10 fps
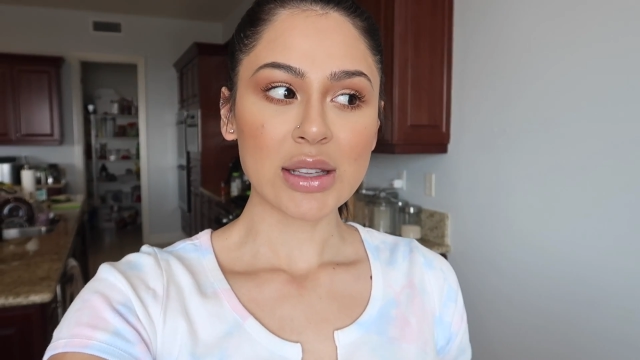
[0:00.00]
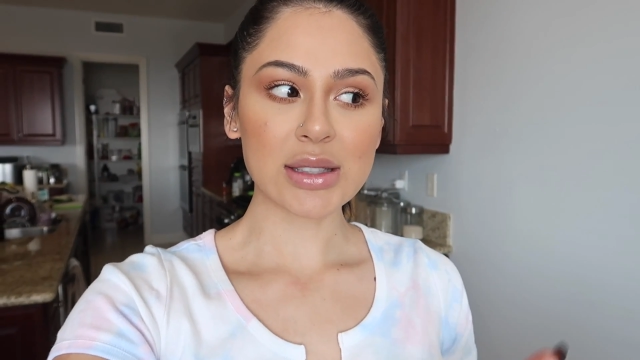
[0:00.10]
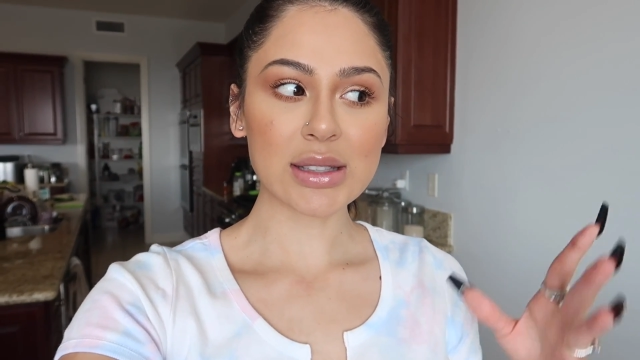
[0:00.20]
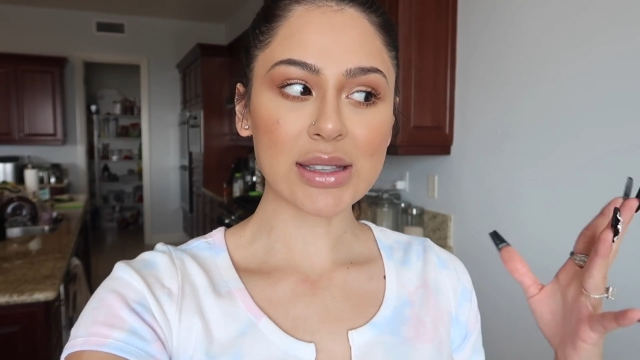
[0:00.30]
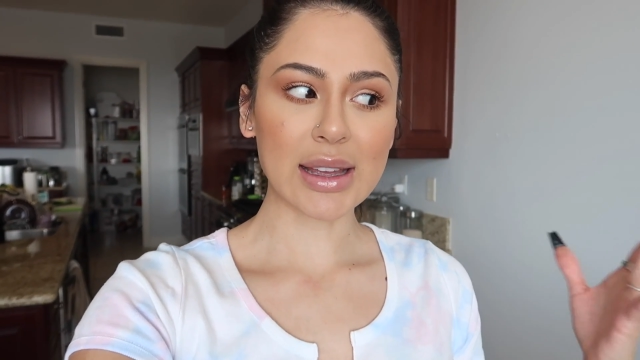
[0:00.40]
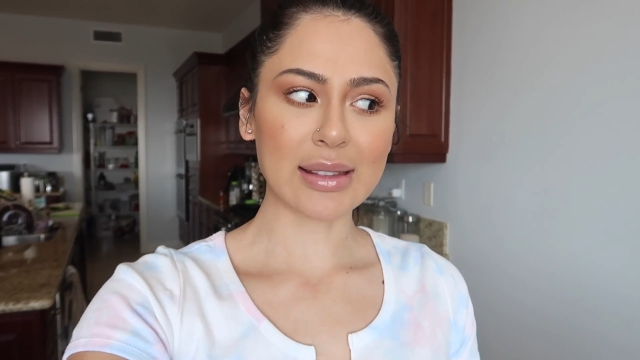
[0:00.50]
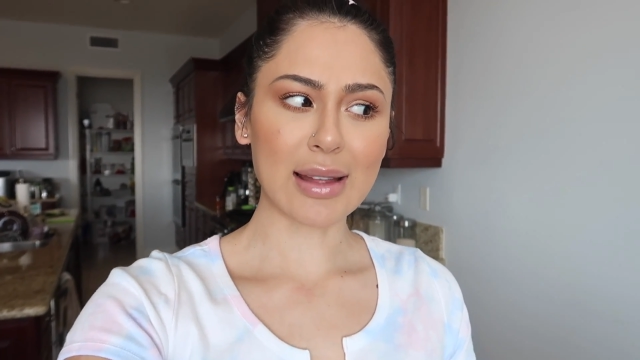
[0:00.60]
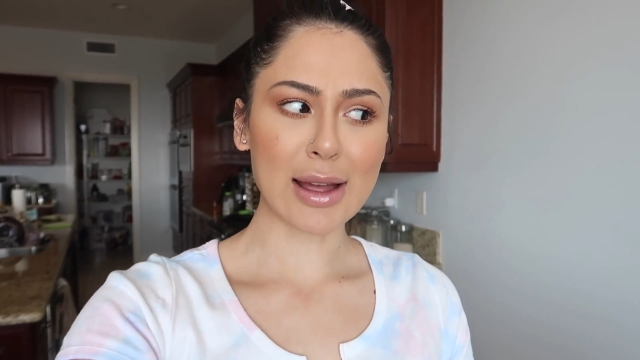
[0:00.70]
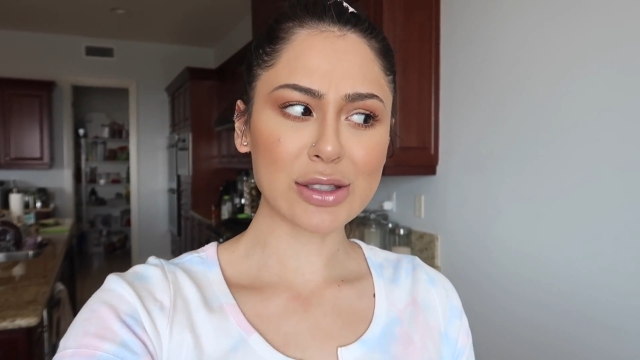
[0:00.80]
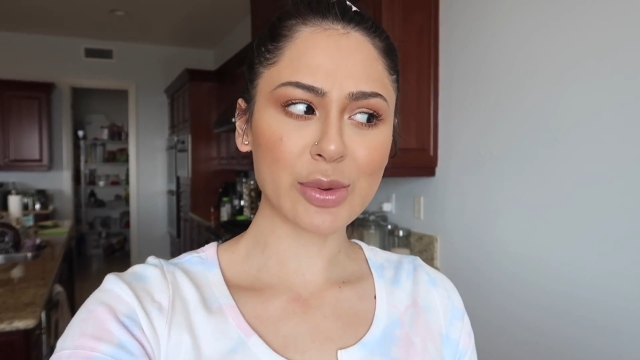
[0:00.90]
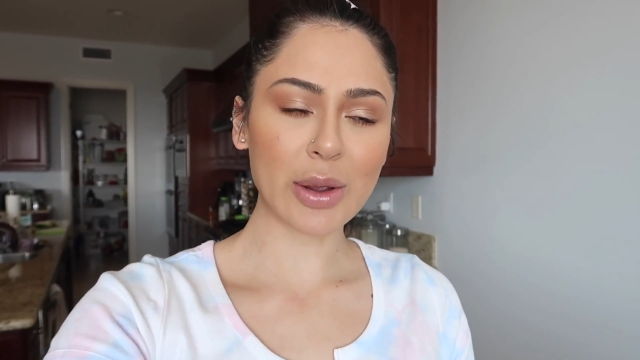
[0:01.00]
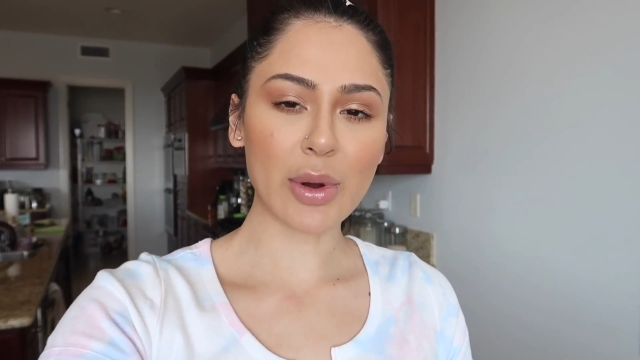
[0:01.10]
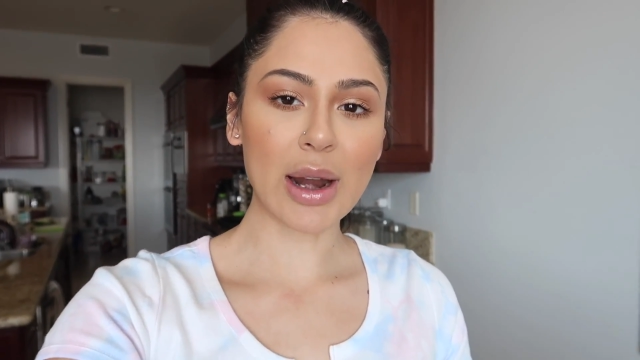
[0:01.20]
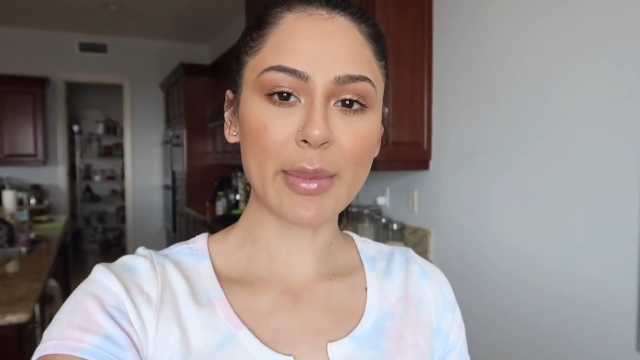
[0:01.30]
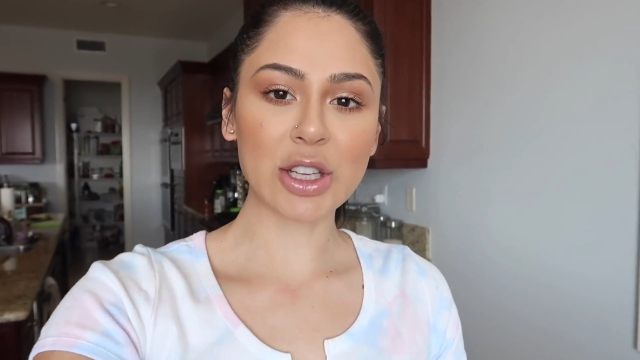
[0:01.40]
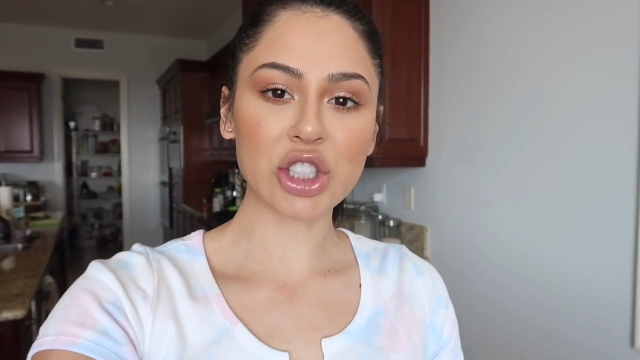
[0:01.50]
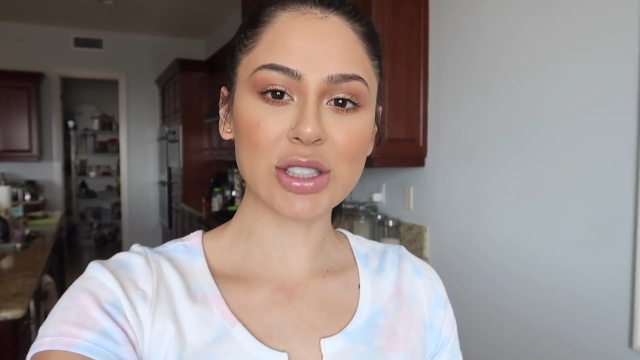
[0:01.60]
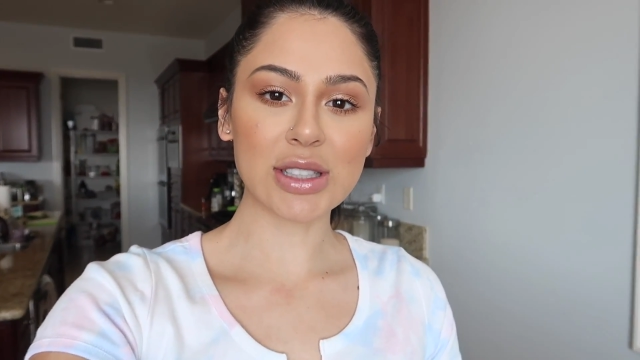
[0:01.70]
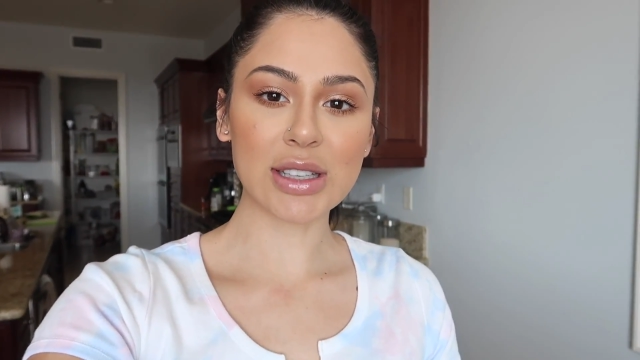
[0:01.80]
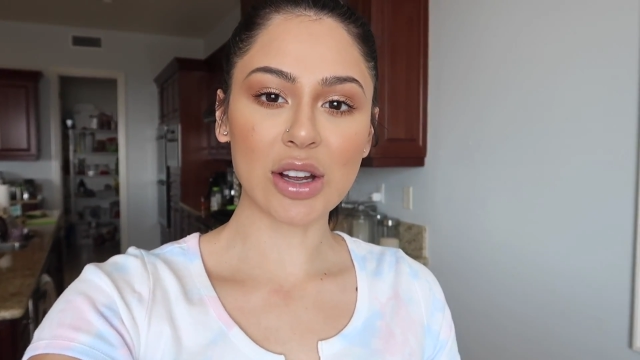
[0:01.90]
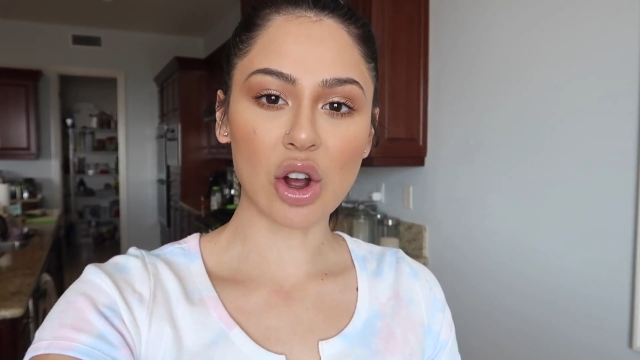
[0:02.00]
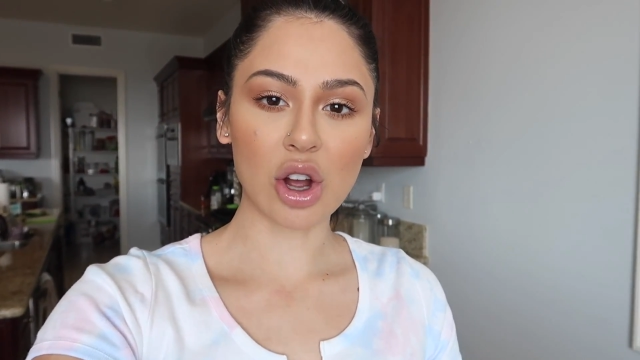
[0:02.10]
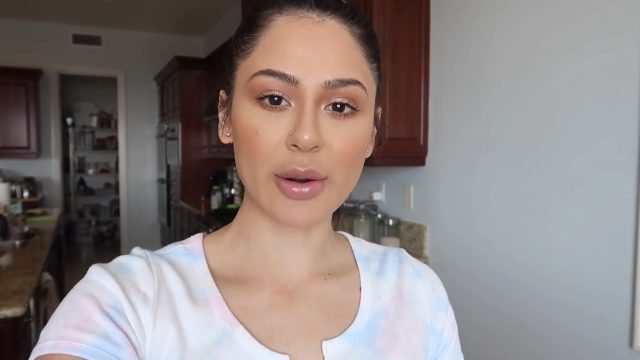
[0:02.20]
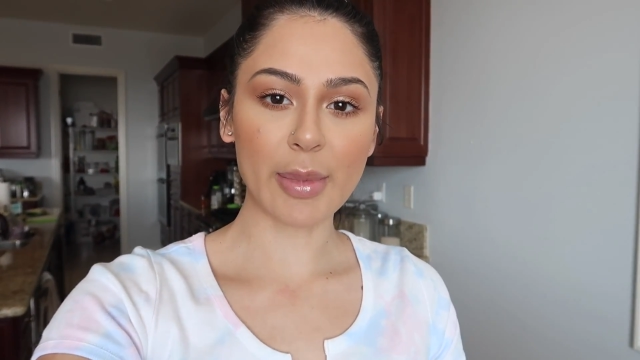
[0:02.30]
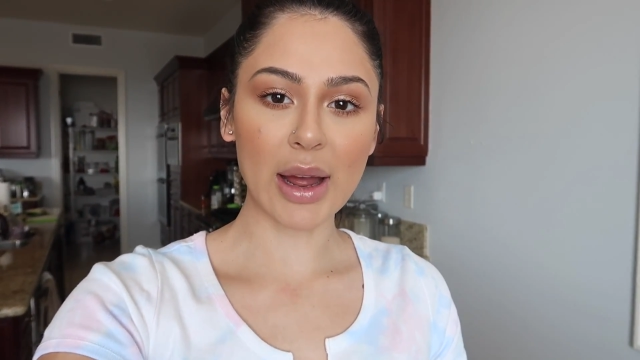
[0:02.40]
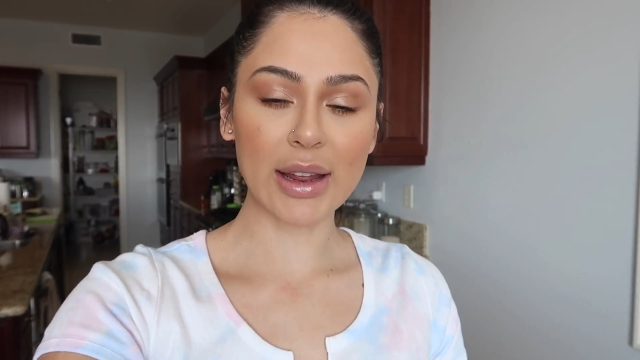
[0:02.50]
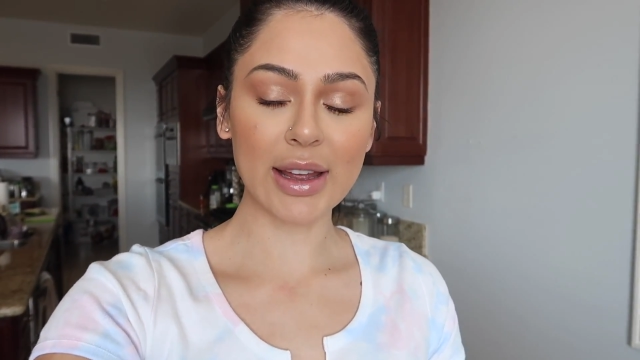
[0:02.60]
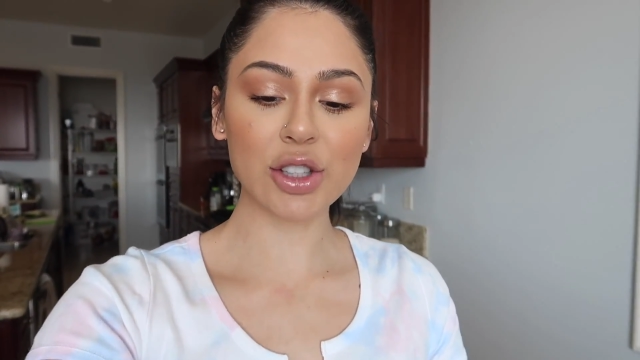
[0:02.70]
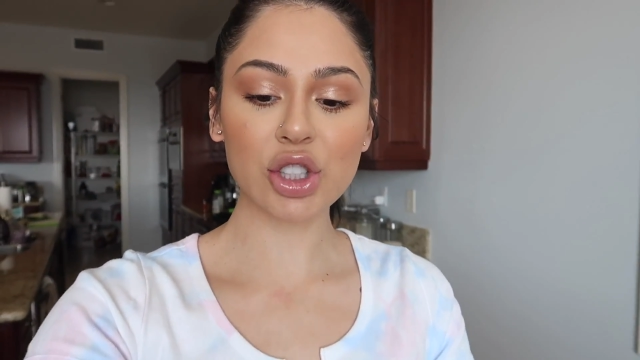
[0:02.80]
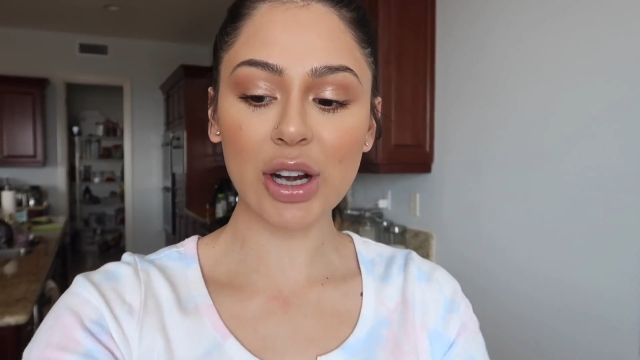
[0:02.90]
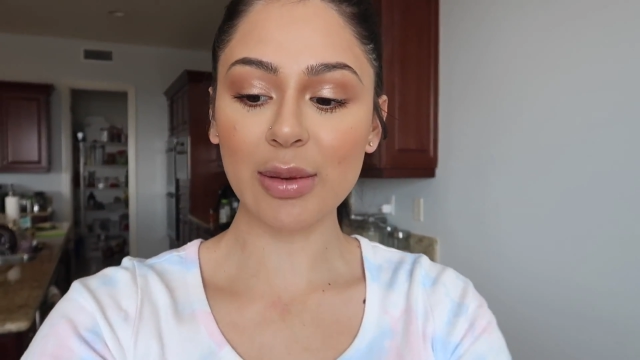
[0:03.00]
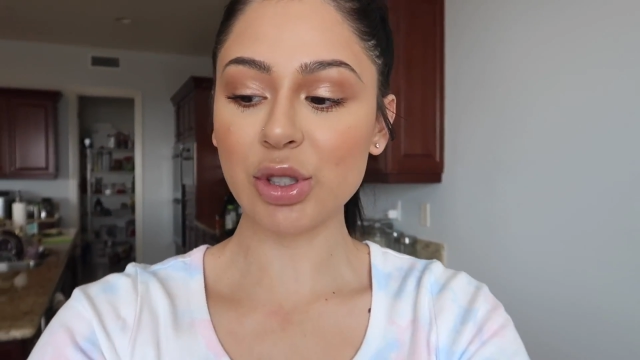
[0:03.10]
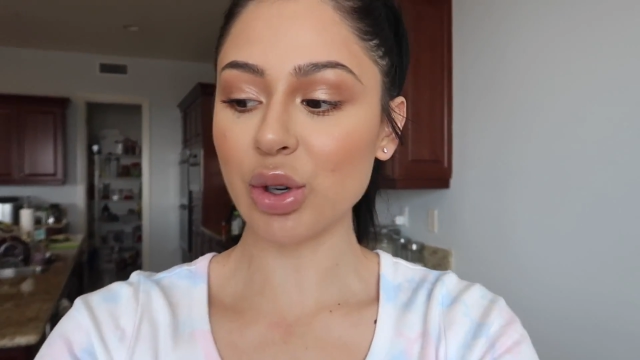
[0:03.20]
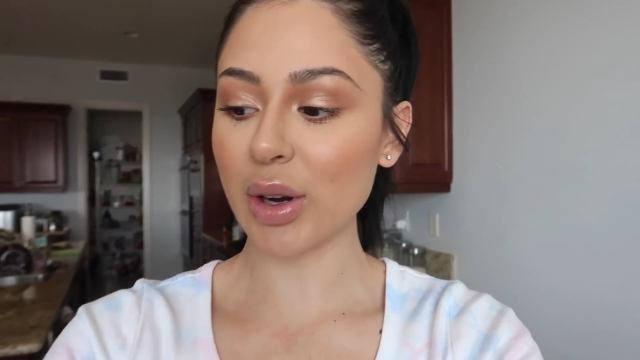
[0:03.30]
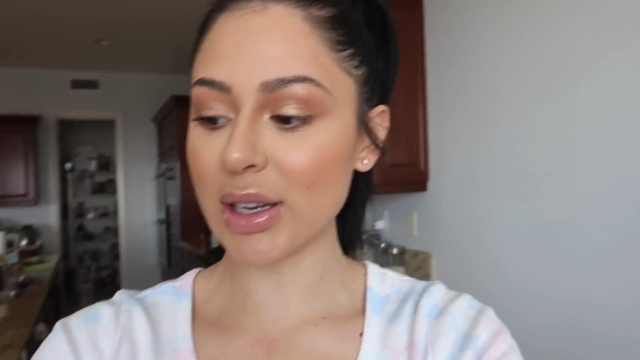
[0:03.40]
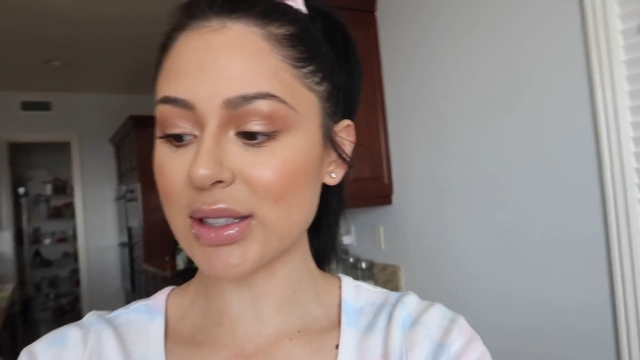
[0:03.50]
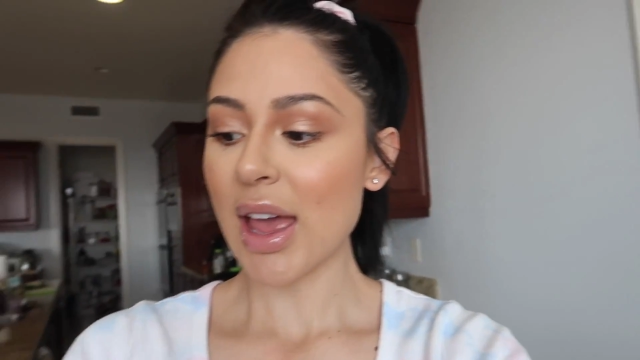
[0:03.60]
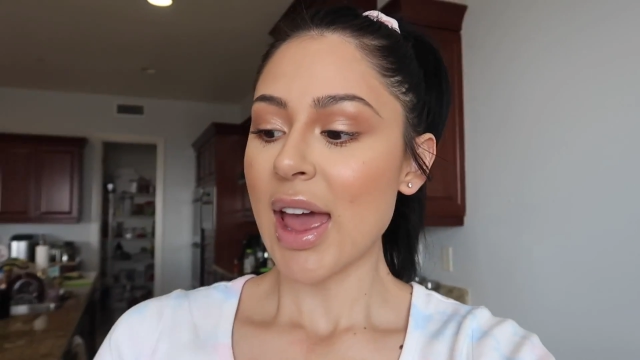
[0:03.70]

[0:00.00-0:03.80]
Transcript: since like last week when I mentioned it on my Instagram stories.